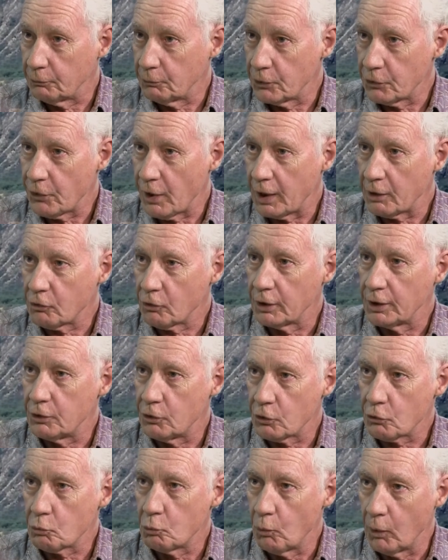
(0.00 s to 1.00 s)
was actually
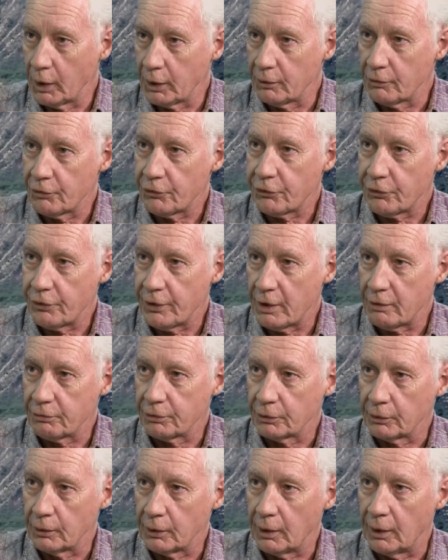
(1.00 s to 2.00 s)
just one of
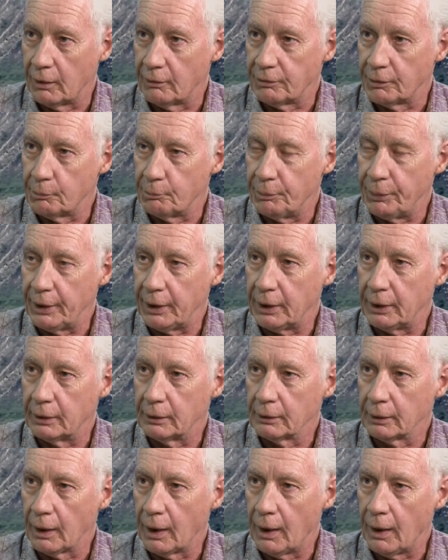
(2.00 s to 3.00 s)
several of a big,
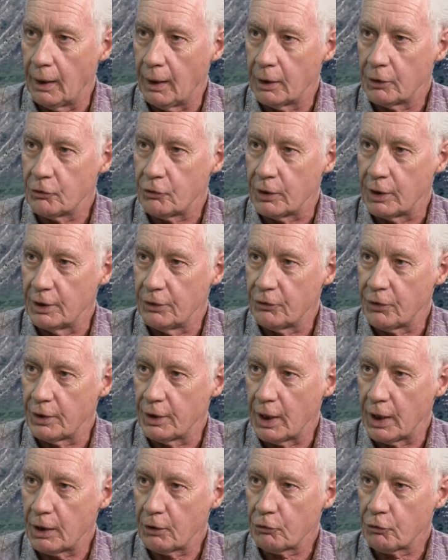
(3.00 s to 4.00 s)
large
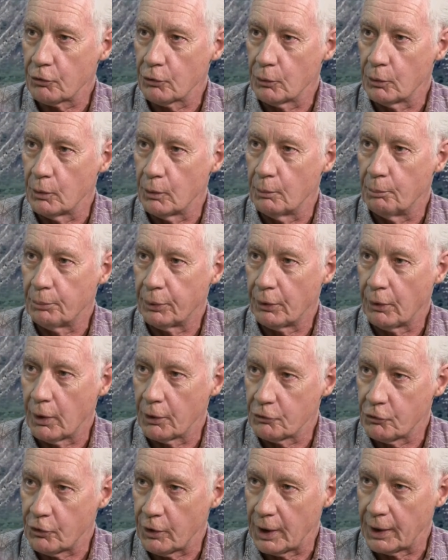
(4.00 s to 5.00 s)
international
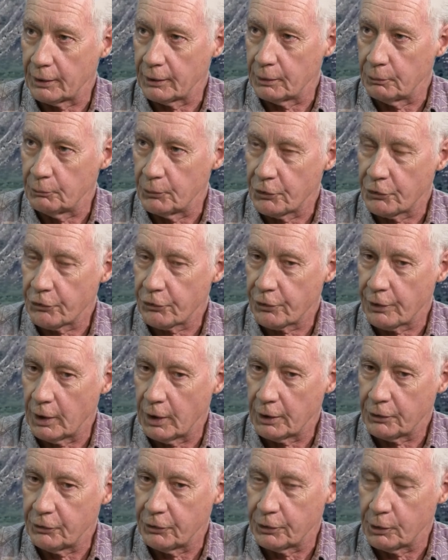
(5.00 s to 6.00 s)
project that was
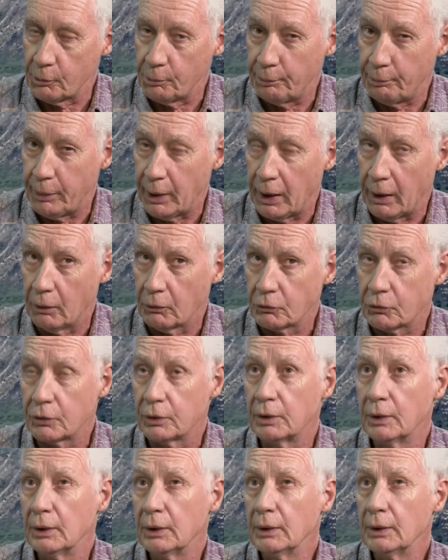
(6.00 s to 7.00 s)
started about,
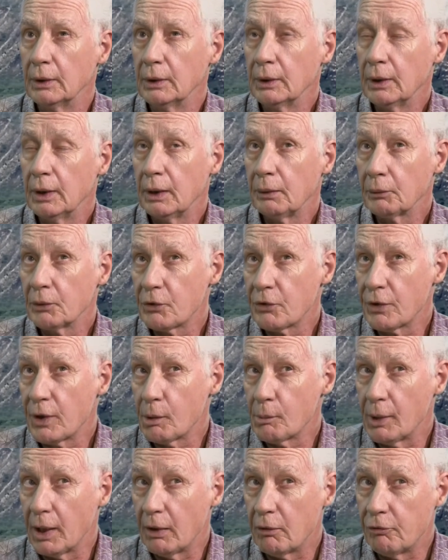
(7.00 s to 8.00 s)
I want to say
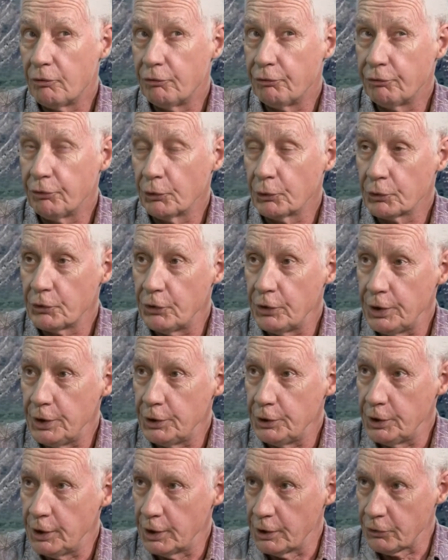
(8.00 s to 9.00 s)
about
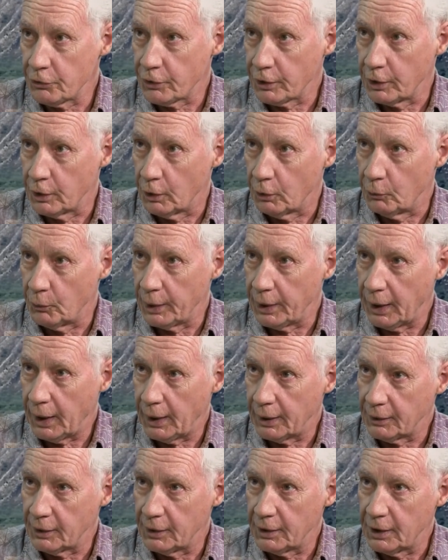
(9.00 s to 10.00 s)
14 years ago. We
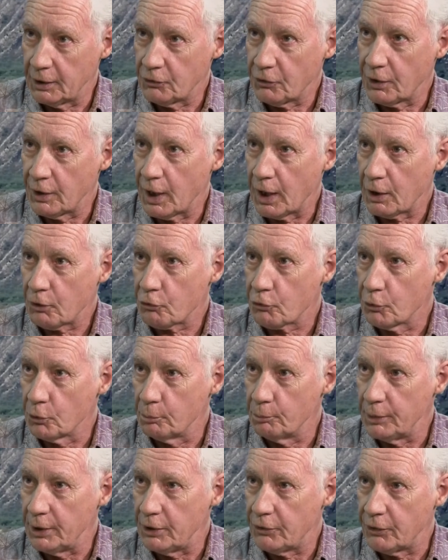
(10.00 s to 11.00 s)
had an international
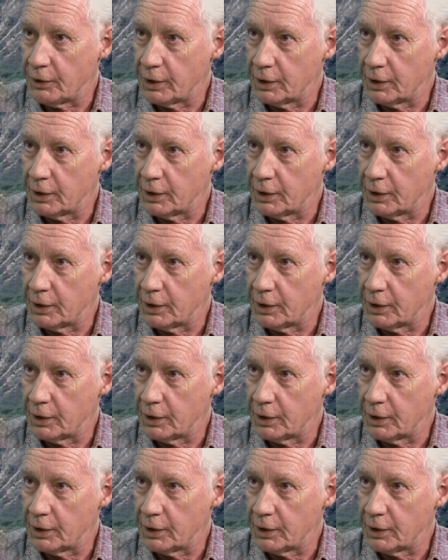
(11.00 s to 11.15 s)
meeting